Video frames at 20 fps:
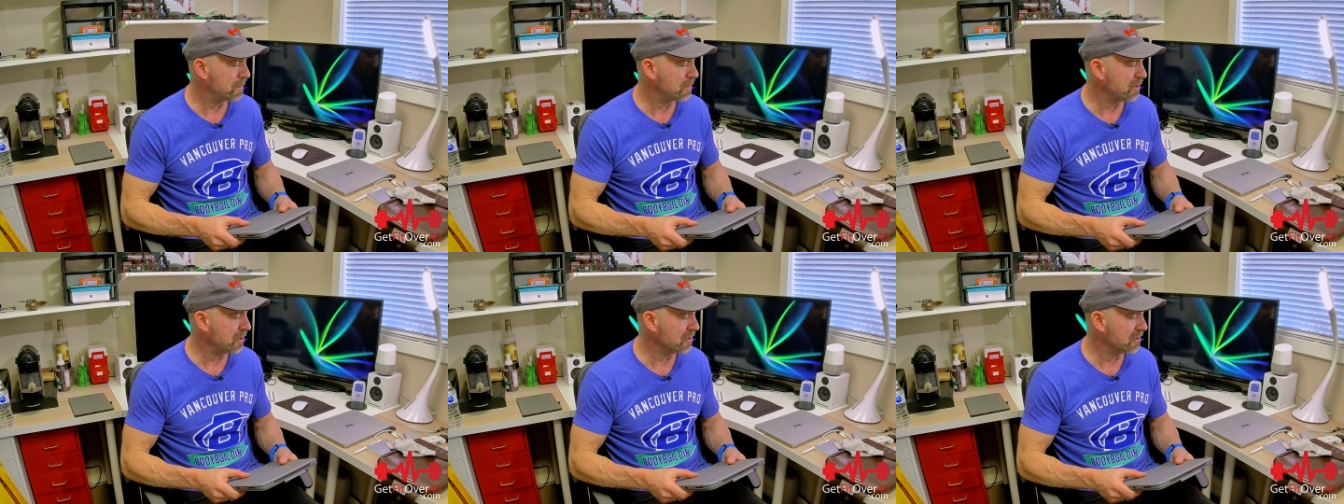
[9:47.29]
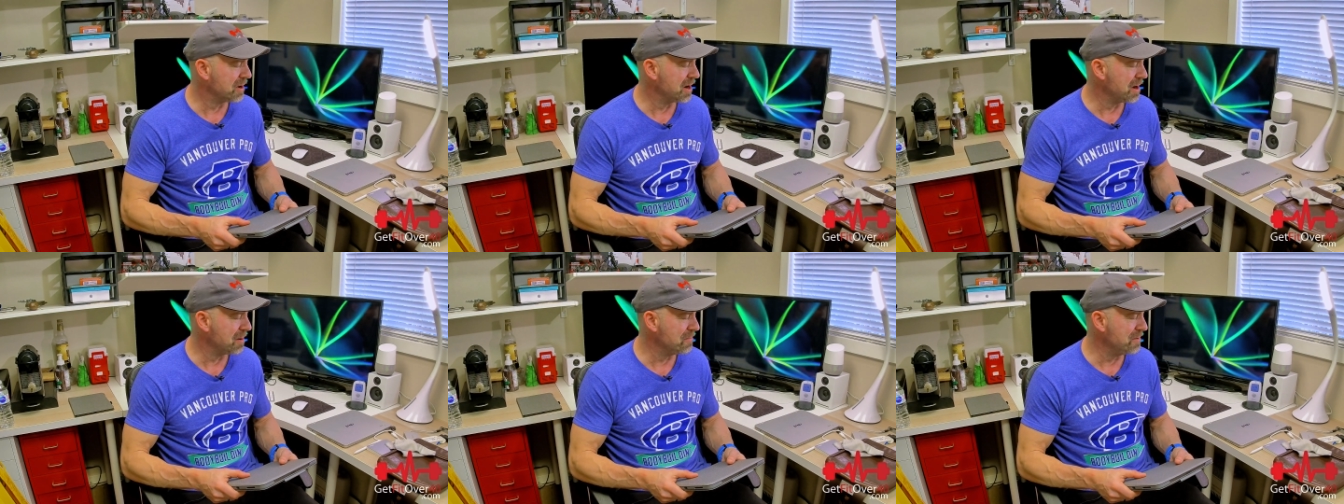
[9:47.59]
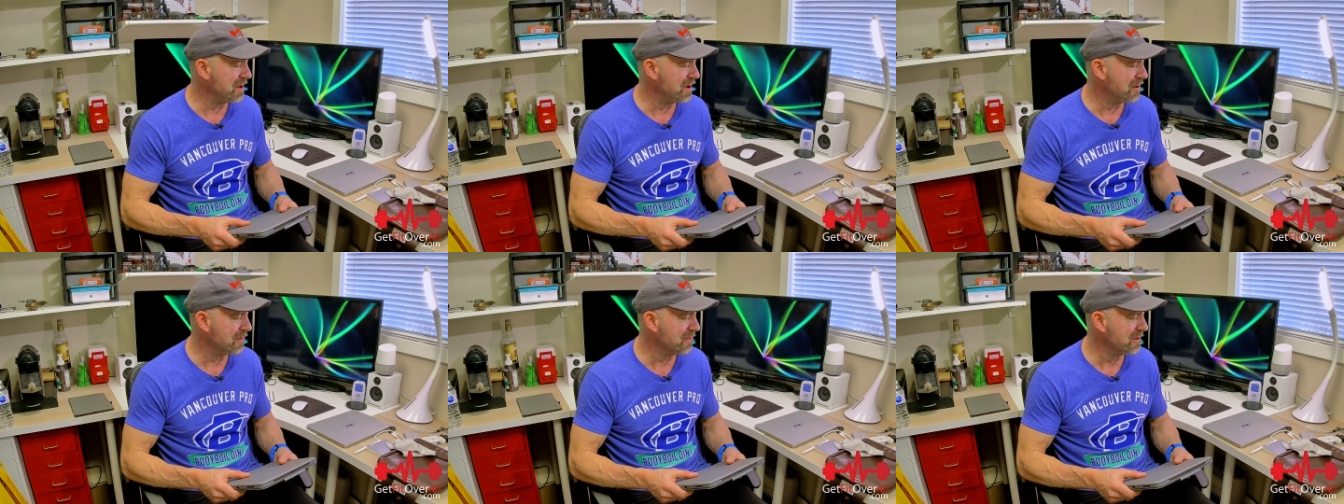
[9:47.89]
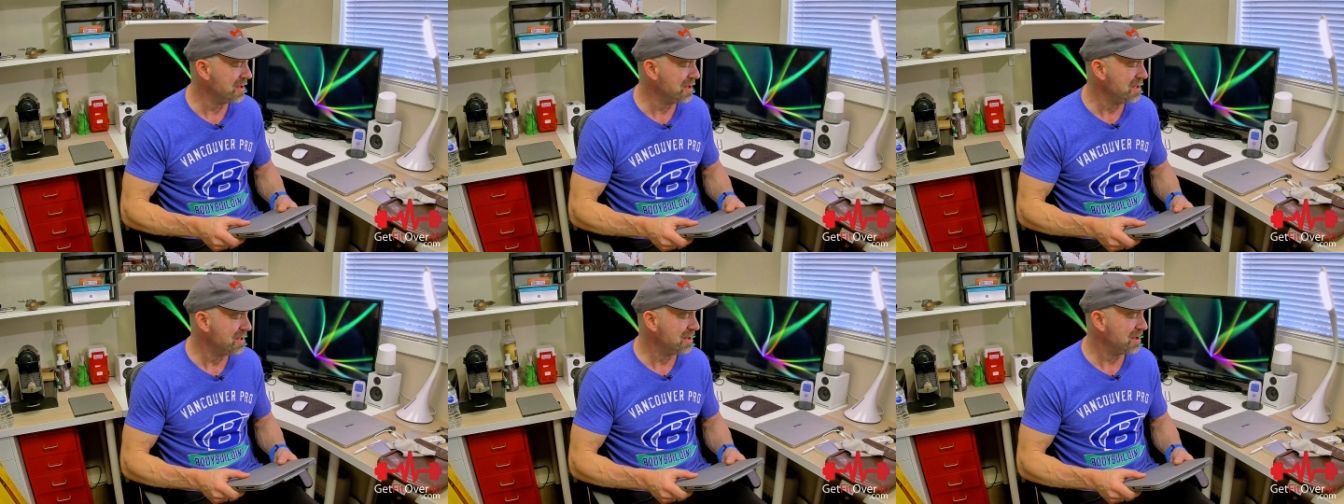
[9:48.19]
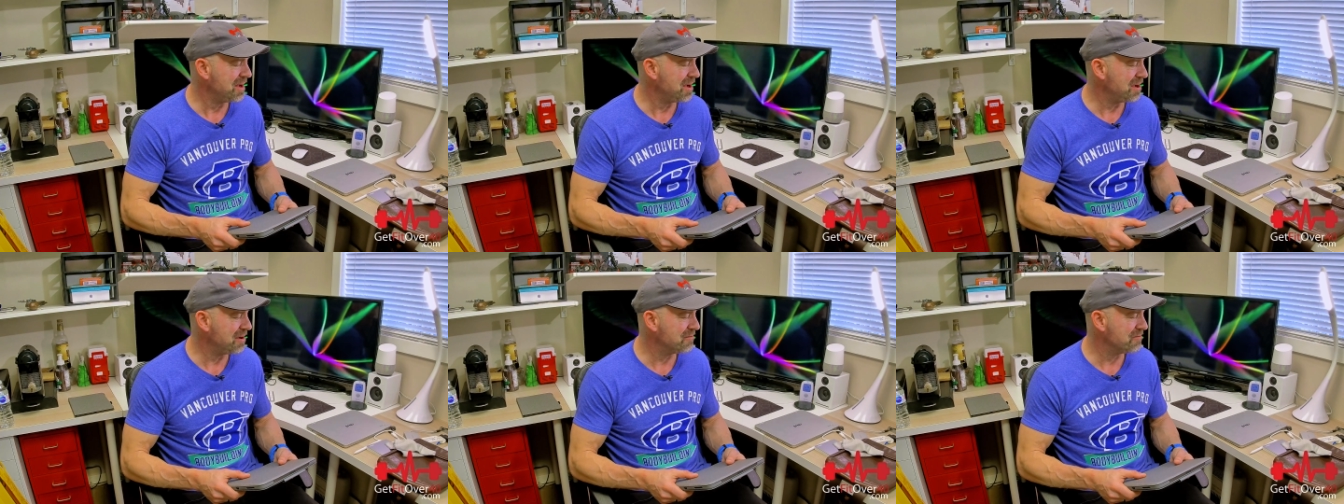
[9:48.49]
program now?
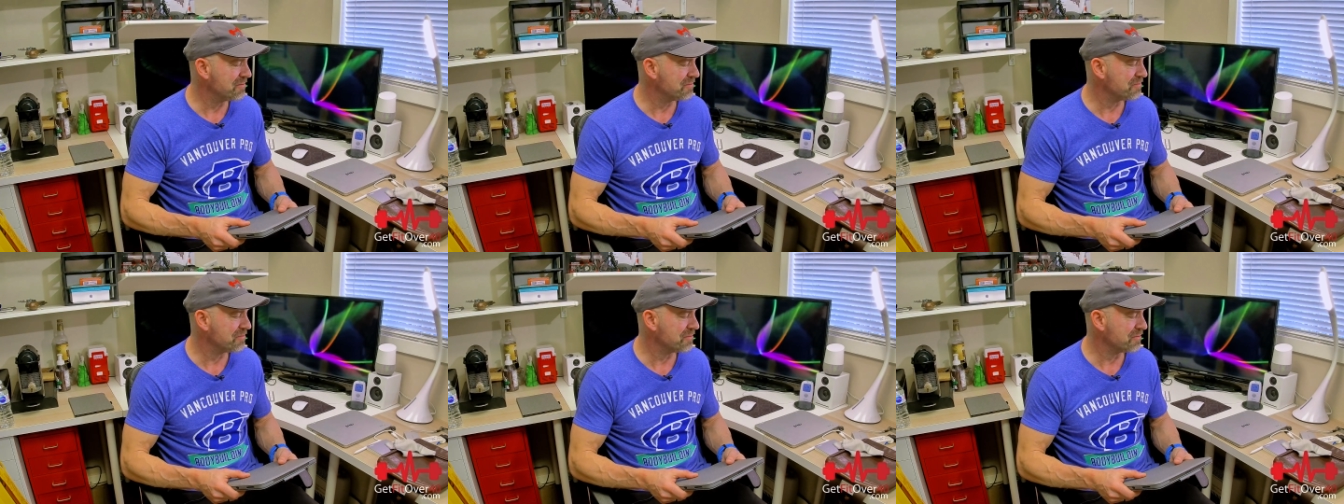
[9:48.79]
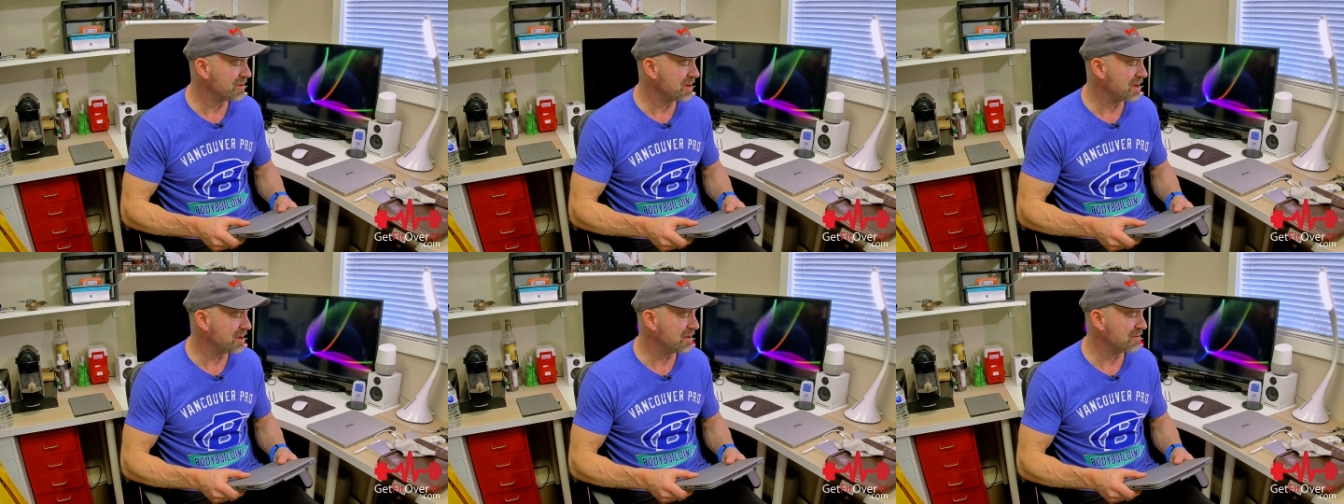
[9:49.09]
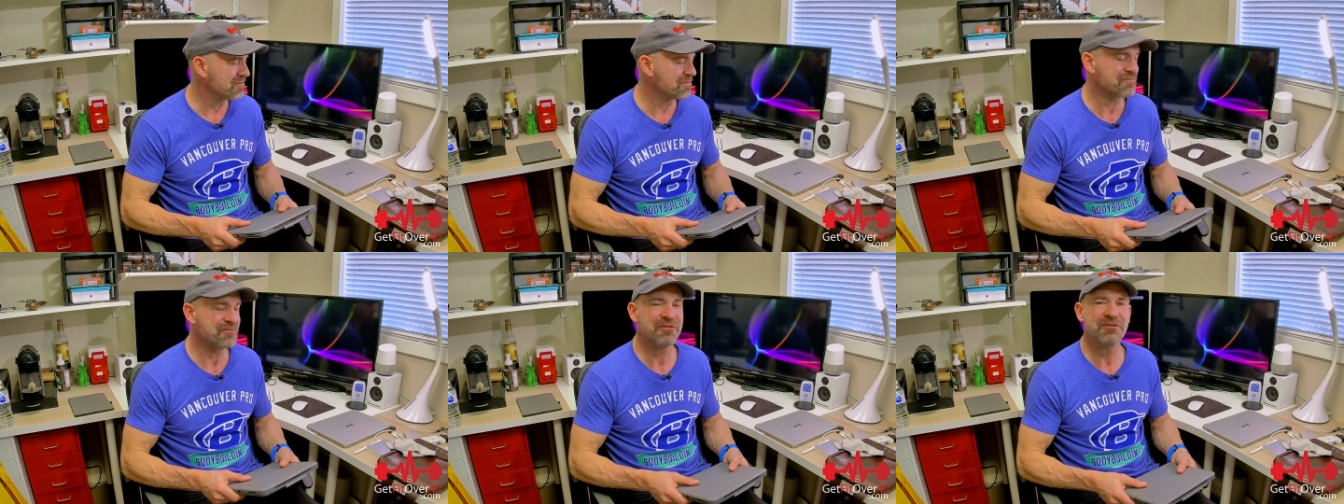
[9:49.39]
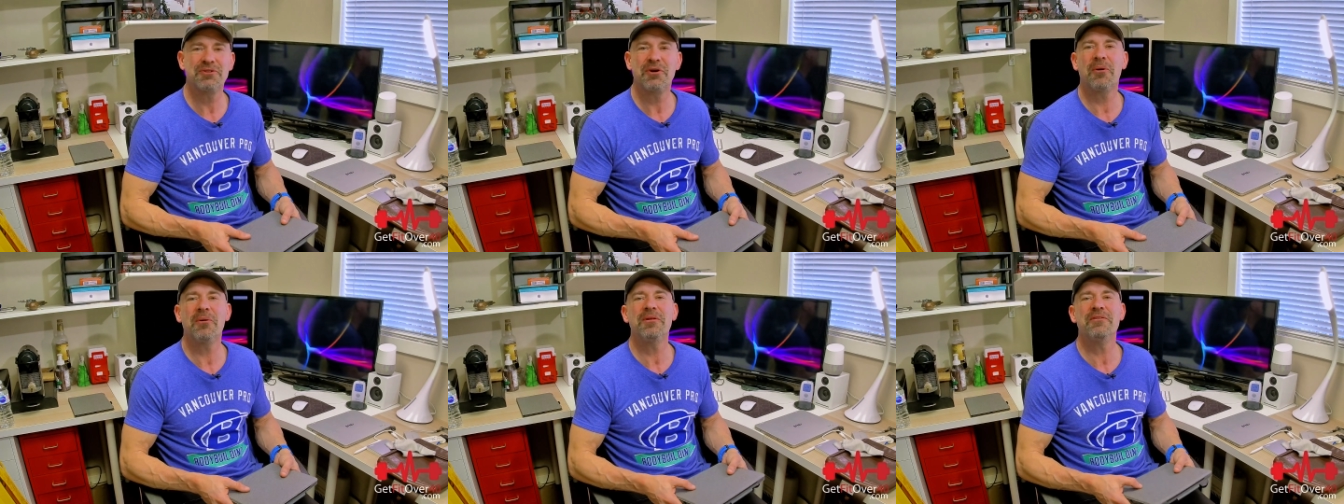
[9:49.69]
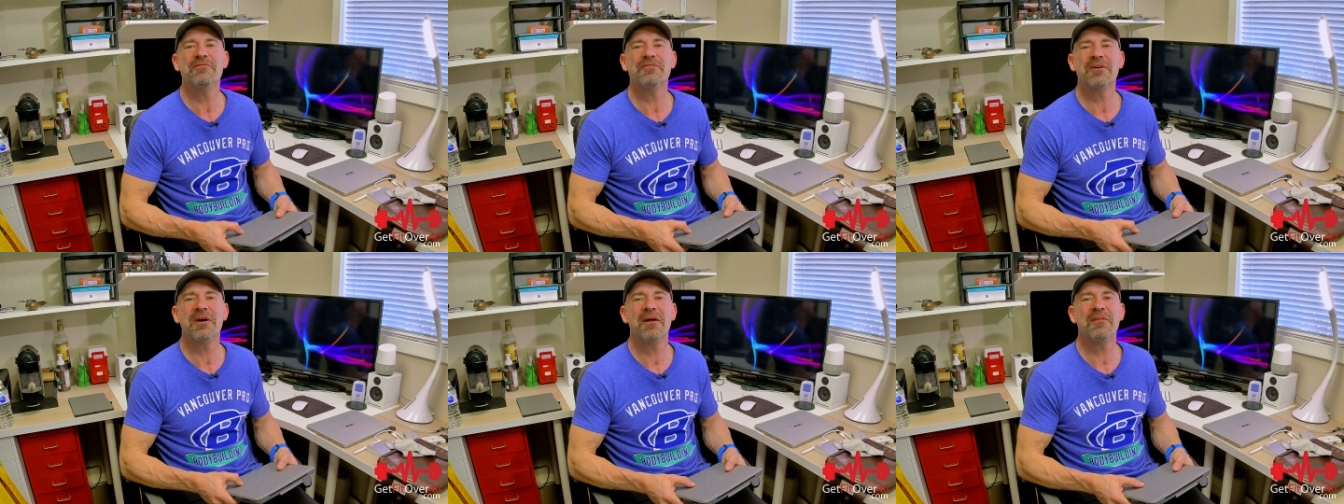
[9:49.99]
Uh, uh, for totally
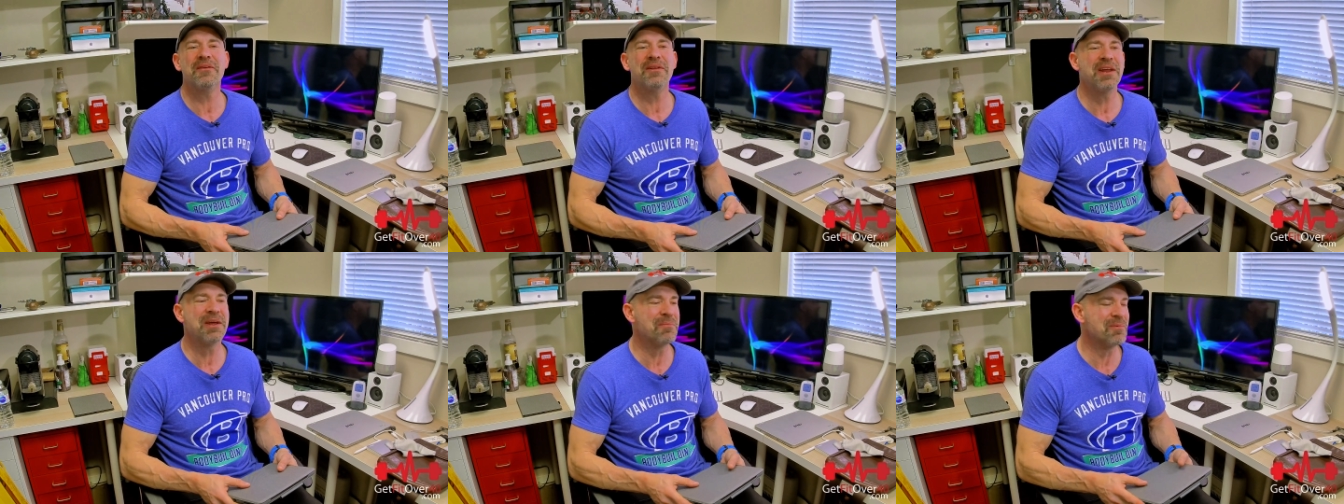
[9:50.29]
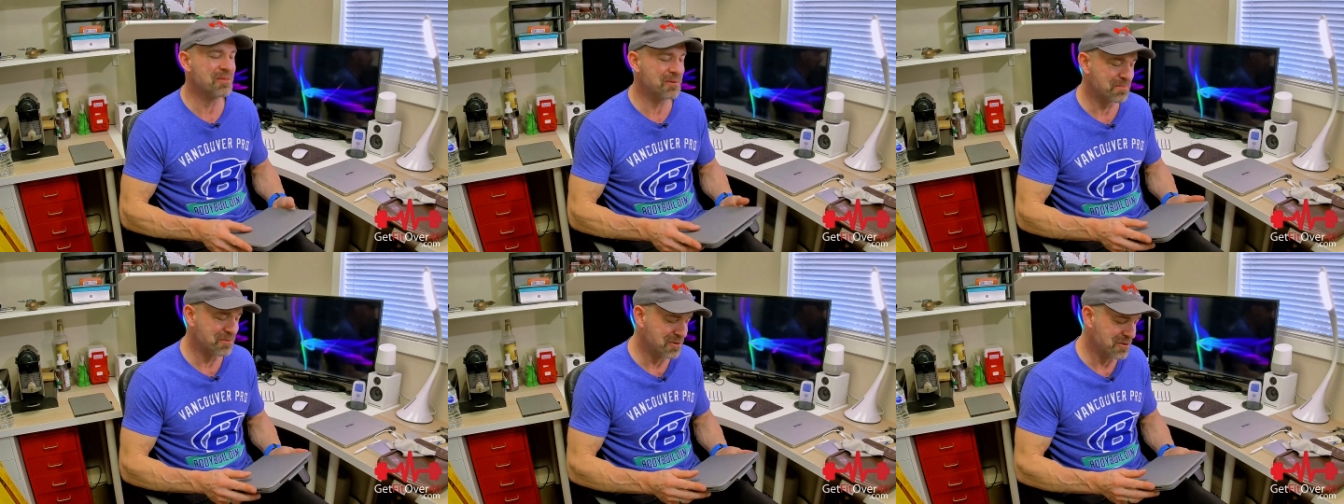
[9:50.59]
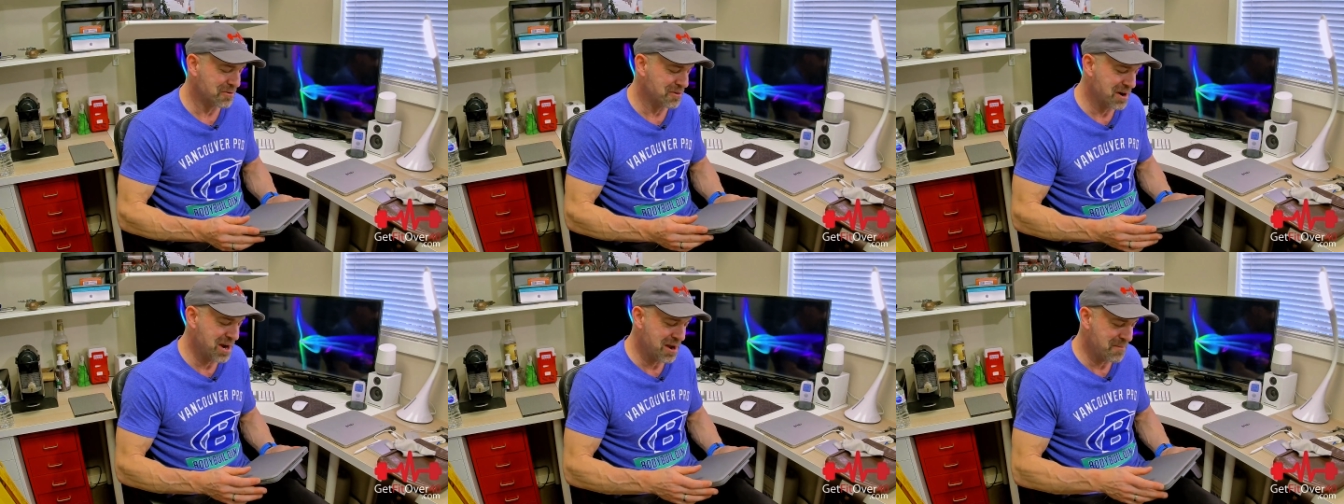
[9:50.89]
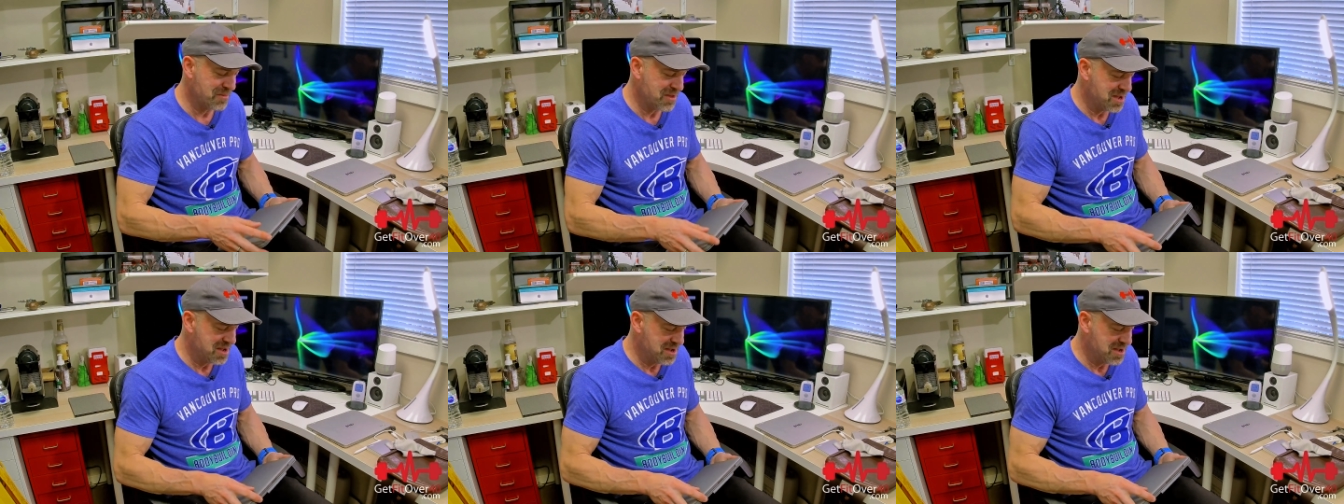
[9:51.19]
forgot the name of the program.